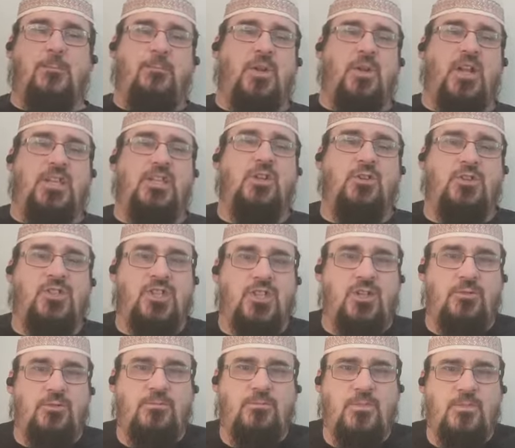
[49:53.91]
But I used
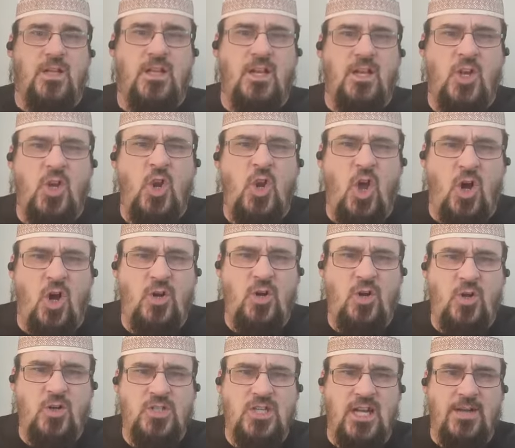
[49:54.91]
to. A uh, long,
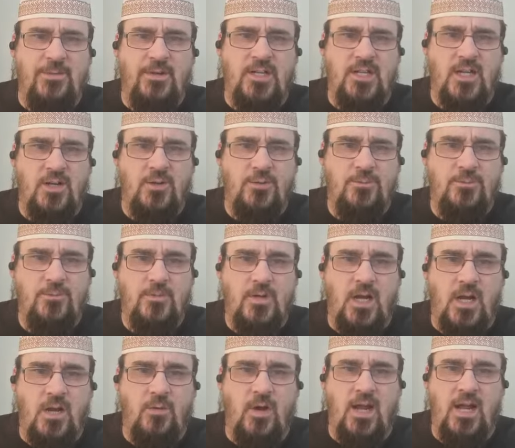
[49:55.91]
long time ago,
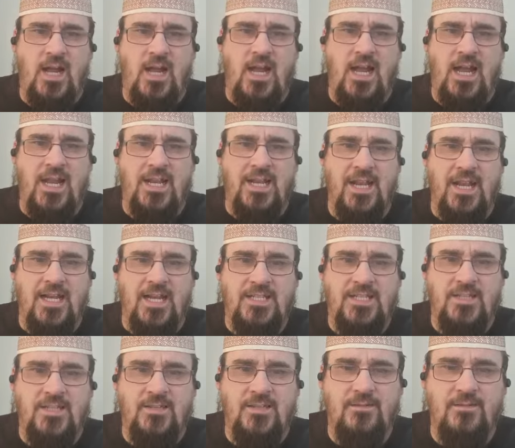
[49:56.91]
I, I, I had an
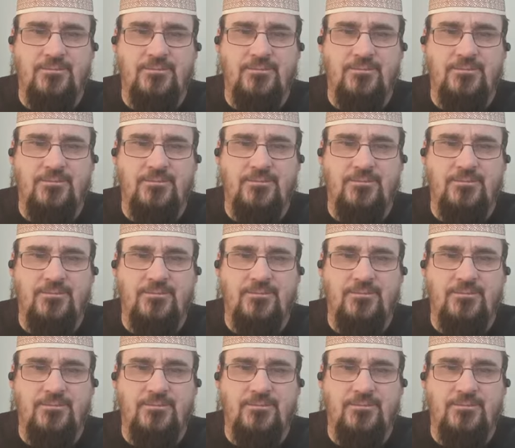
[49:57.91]
accent.